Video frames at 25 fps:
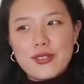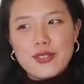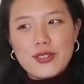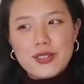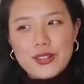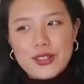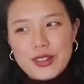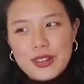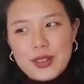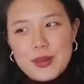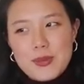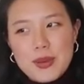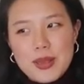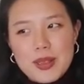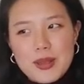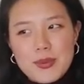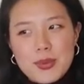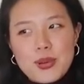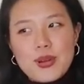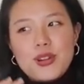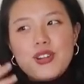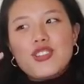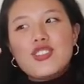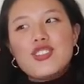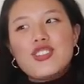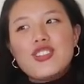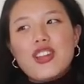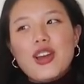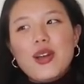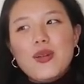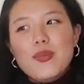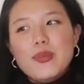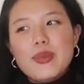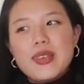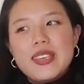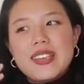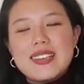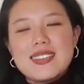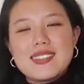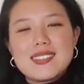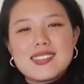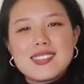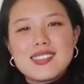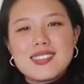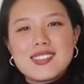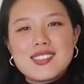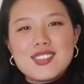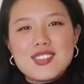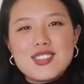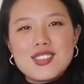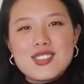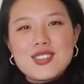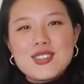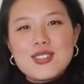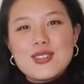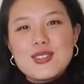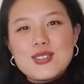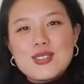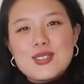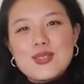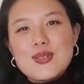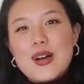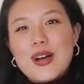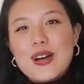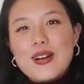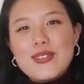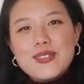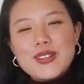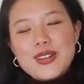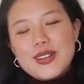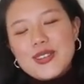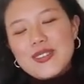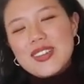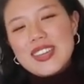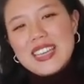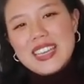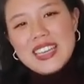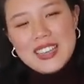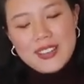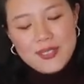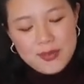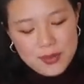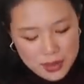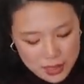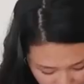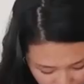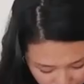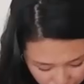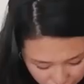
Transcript: really being pushed up because it's just too small for me.